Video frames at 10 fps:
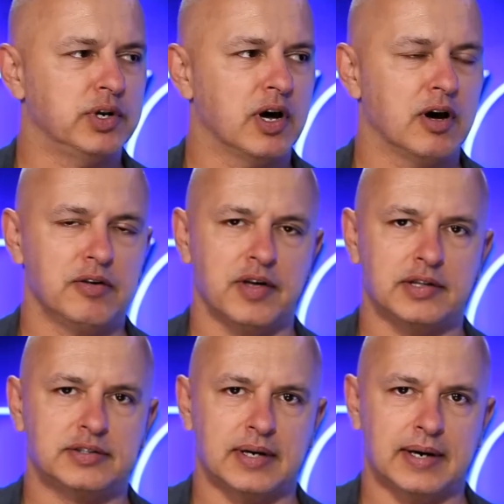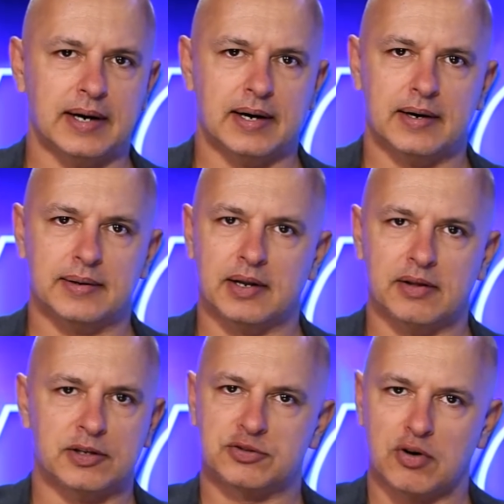we know that
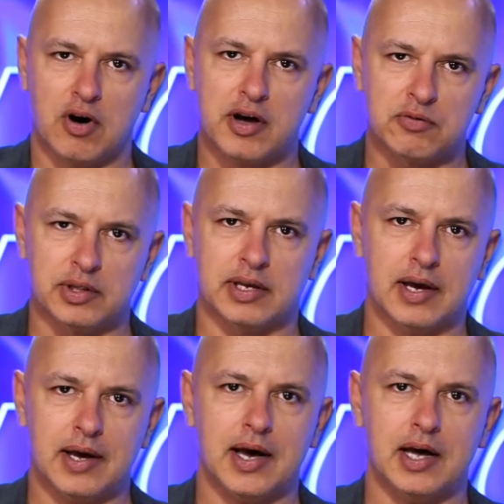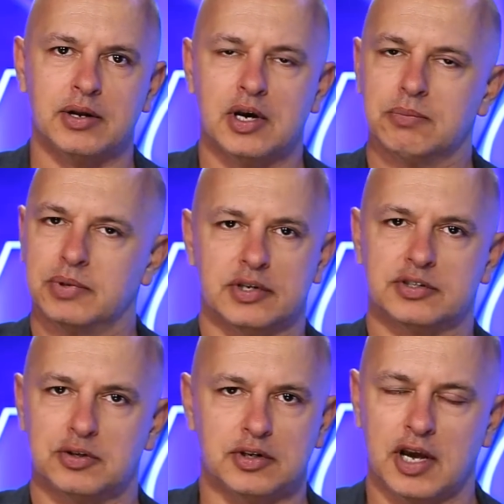they're trying really hard, but they
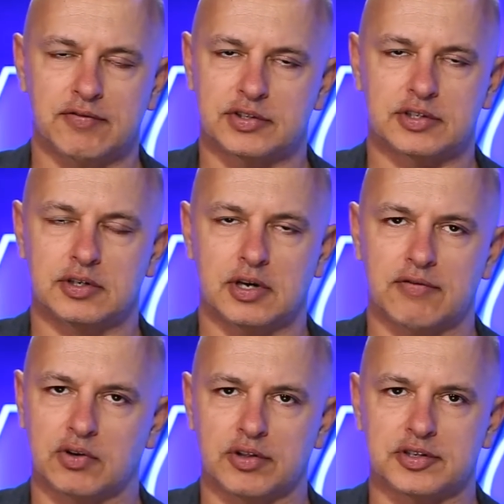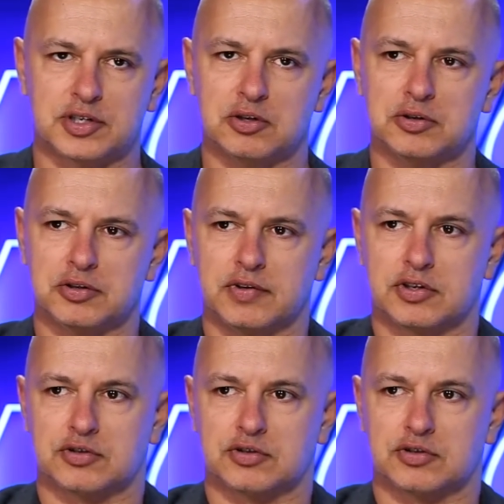certainly haven't got the skills of the